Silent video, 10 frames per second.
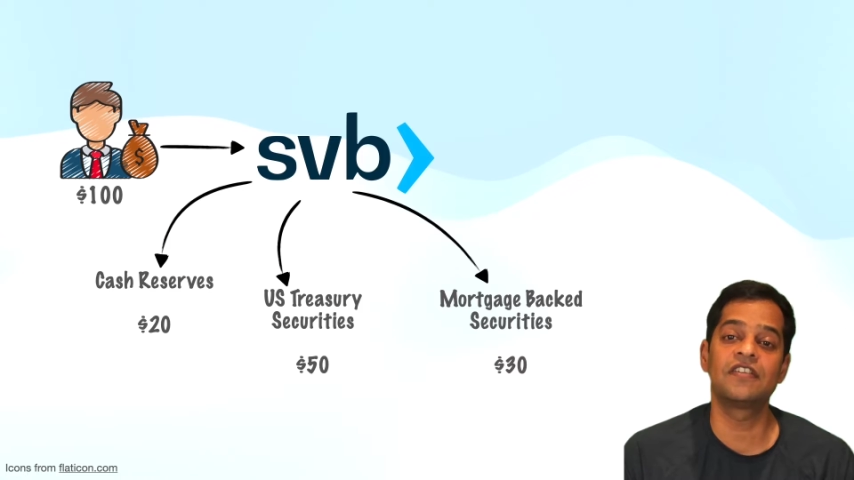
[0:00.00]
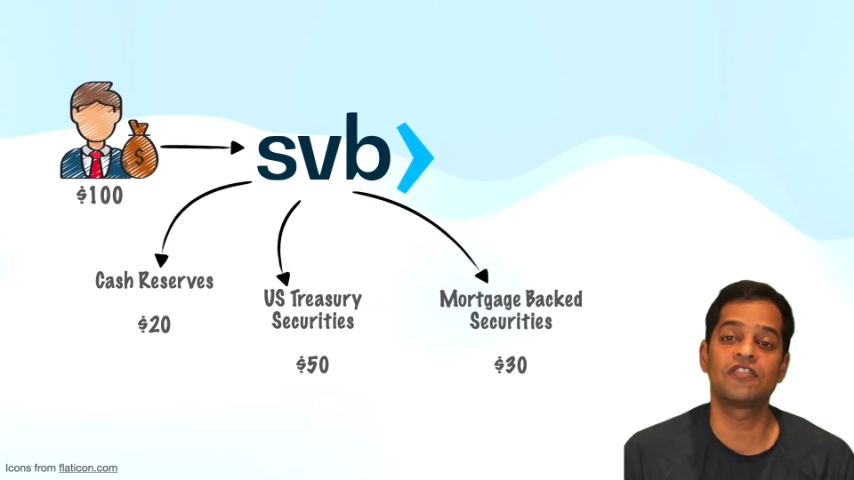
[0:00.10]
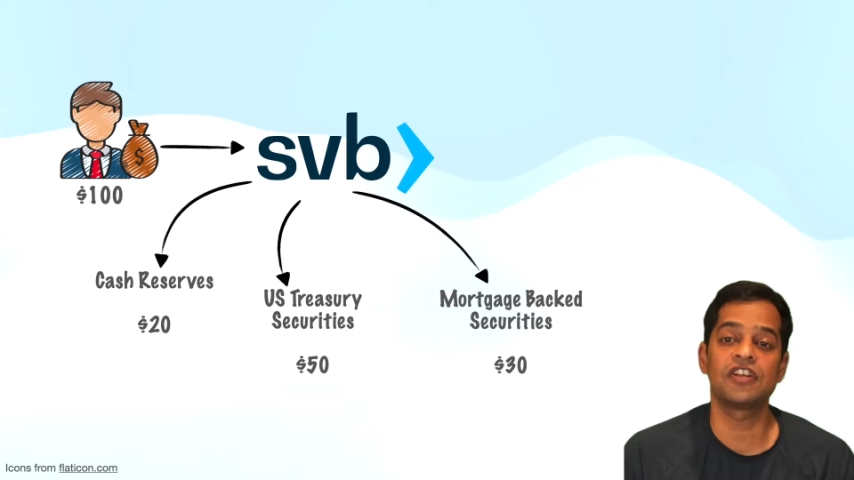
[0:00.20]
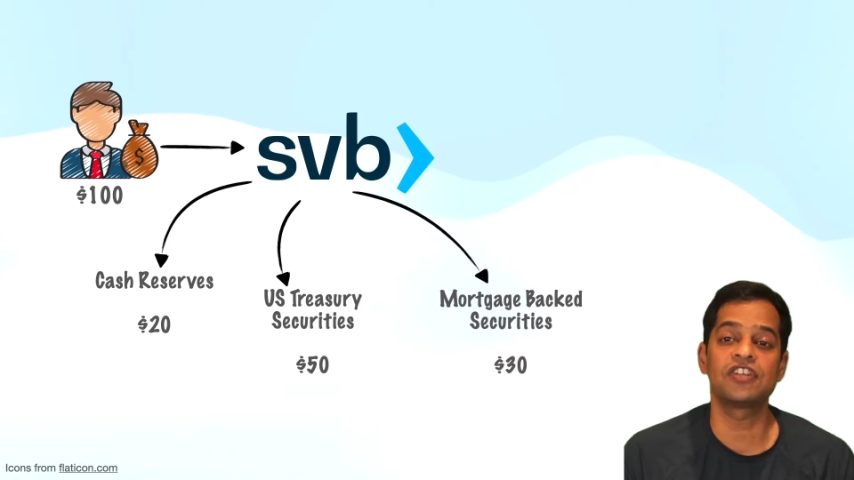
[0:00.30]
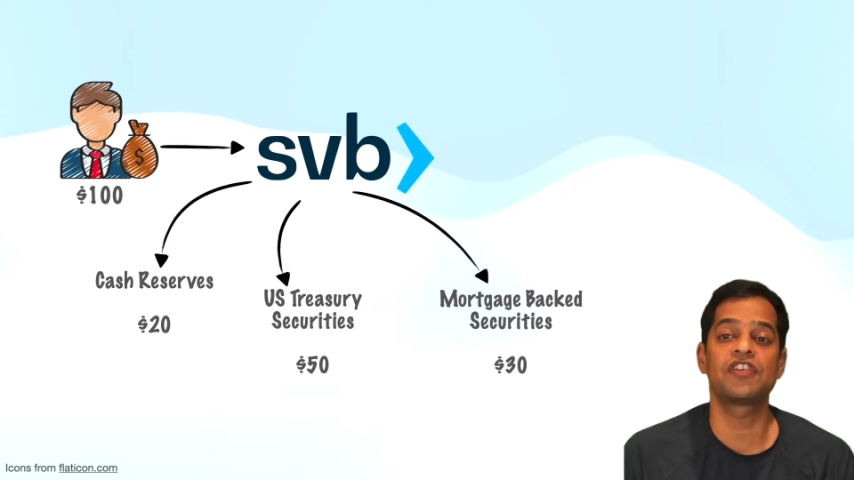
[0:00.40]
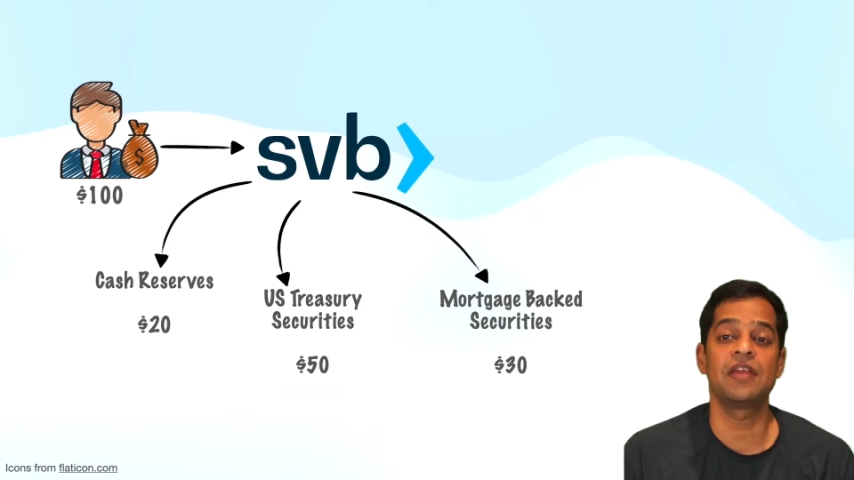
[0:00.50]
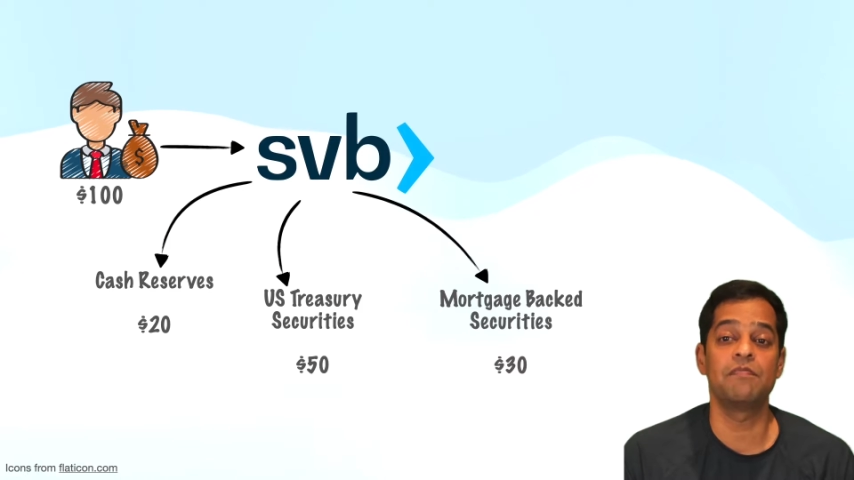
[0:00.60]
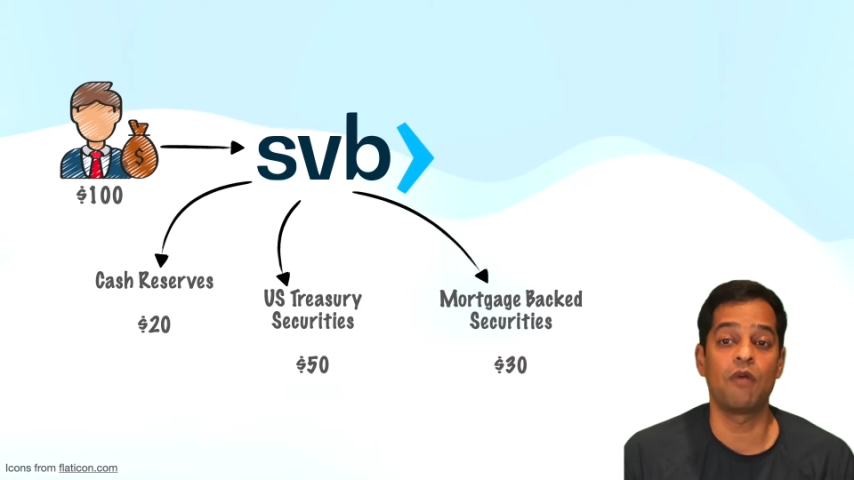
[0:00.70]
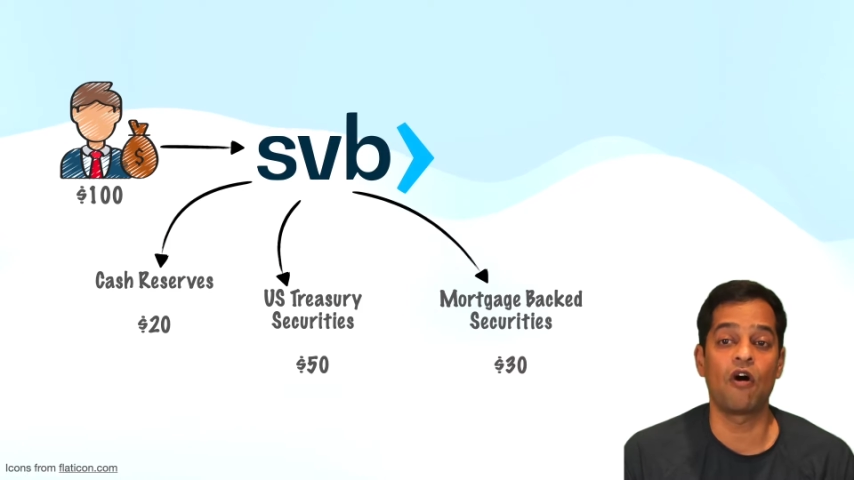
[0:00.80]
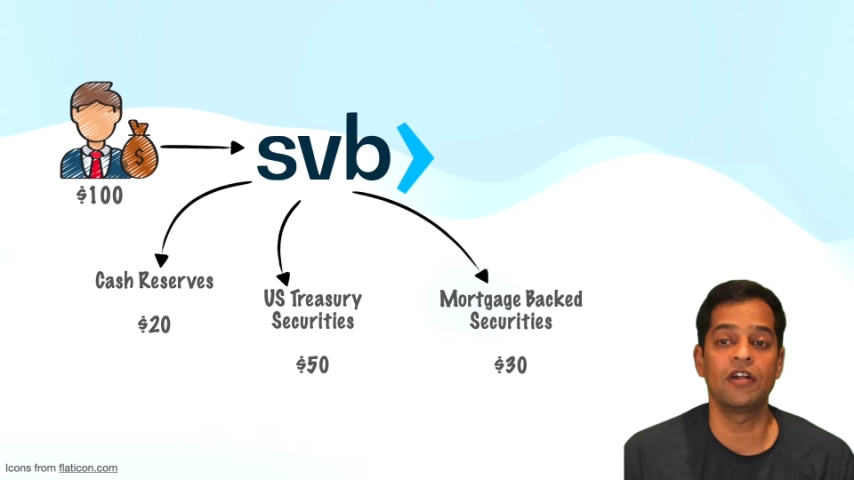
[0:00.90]
Treasury
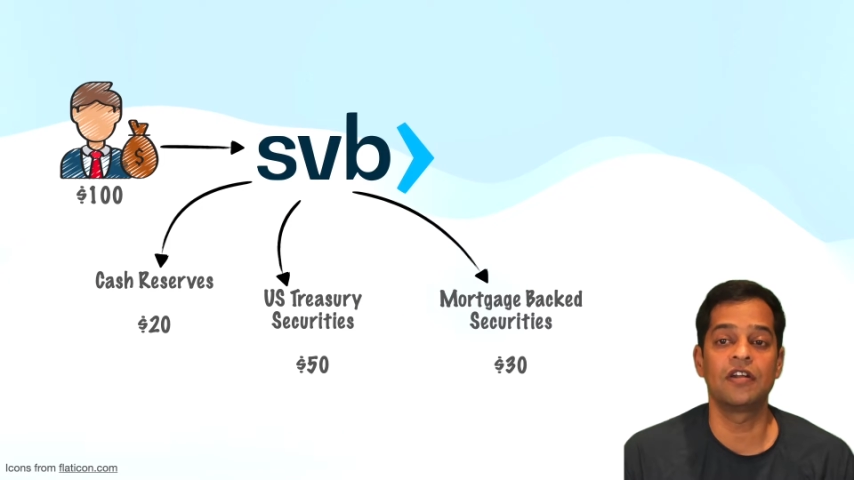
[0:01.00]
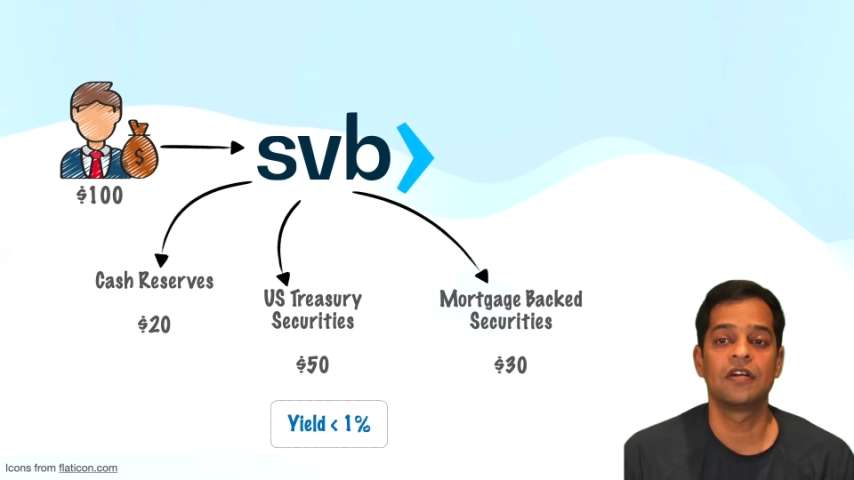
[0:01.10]
bond